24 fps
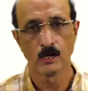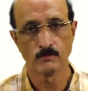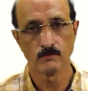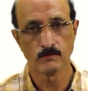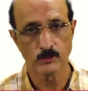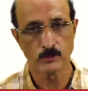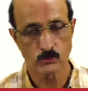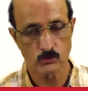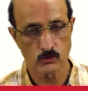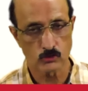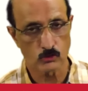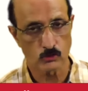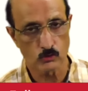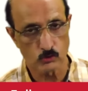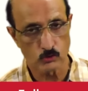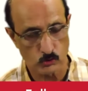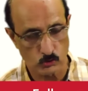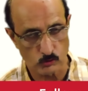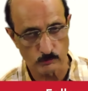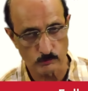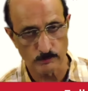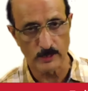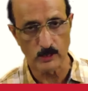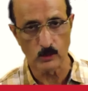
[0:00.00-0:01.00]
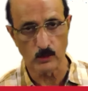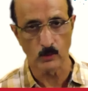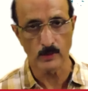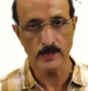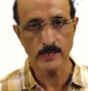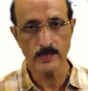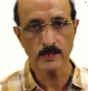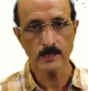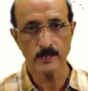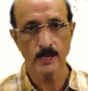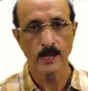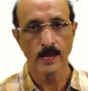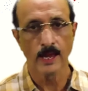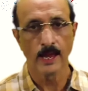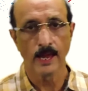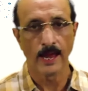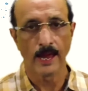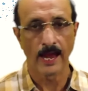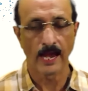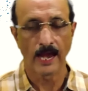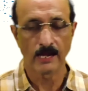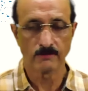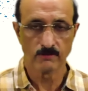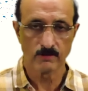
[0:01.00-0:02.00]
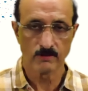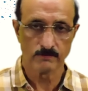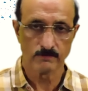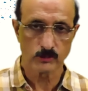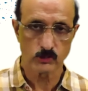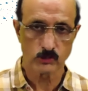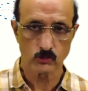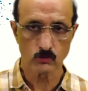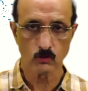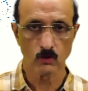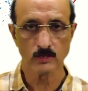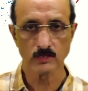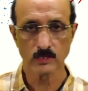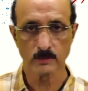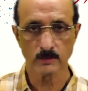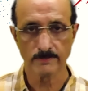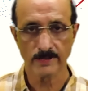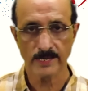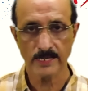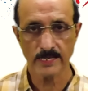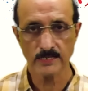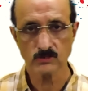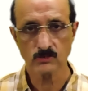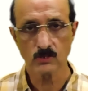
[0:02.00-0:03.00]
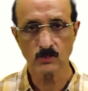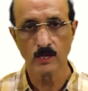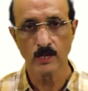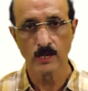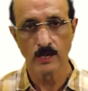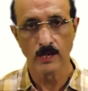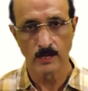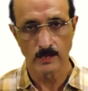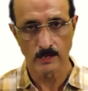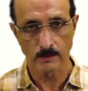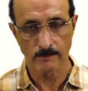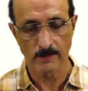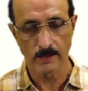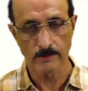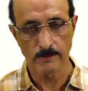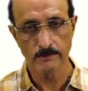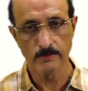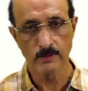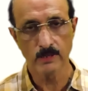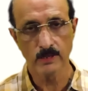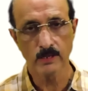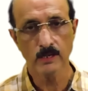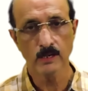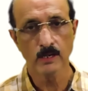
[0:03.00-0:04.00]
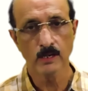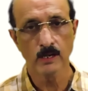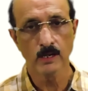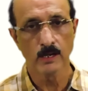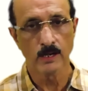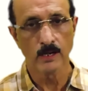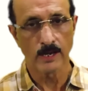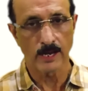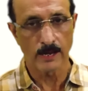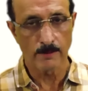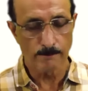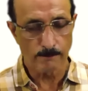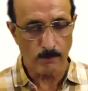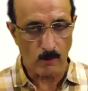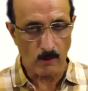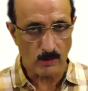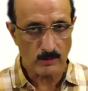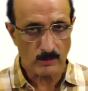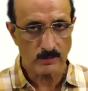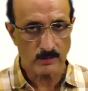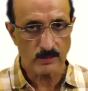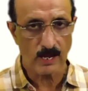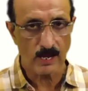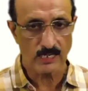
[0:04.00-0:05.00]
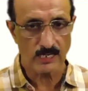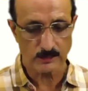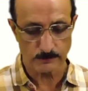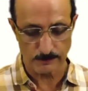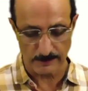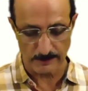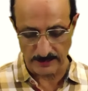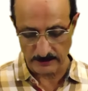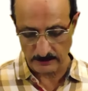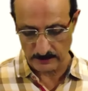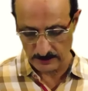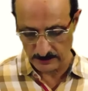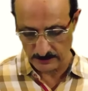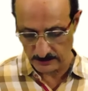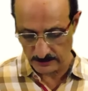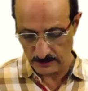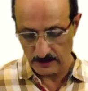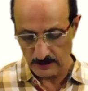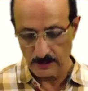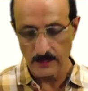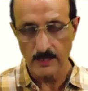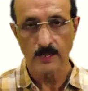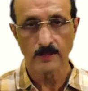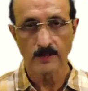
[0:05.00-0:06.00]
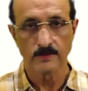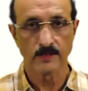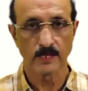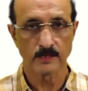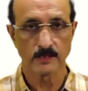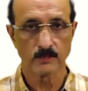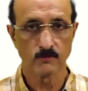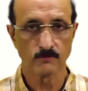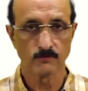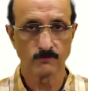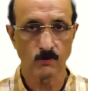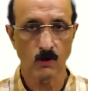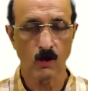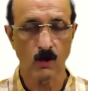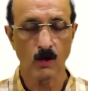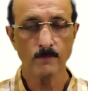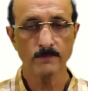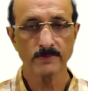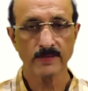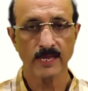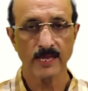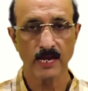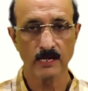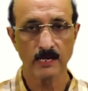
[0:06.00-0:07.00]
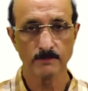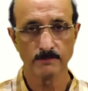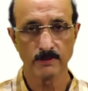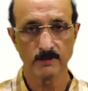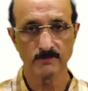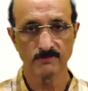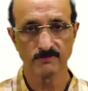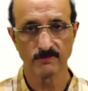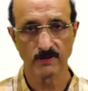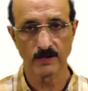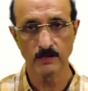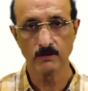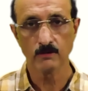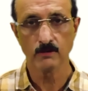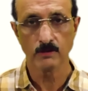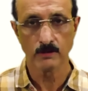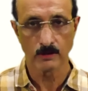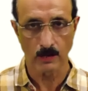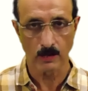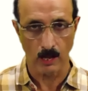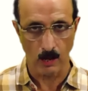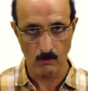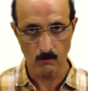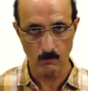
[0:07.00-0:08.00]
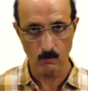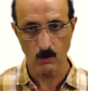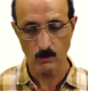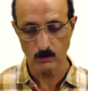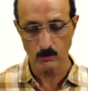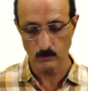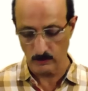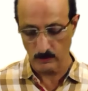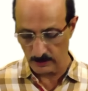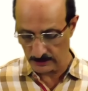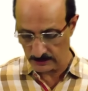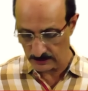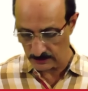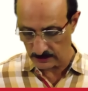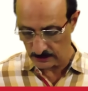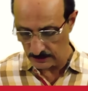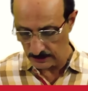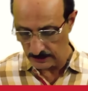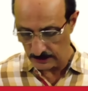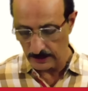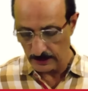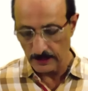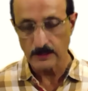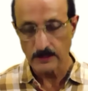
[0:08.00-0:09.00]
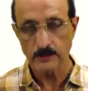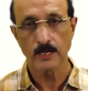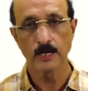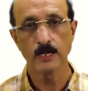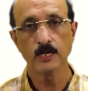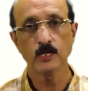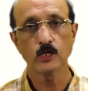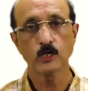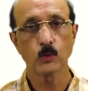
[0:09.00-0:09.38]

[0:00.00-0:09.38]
which you should be knowing, and we wish you all the best. Remember, important aspect is that the form can be filled now onwards till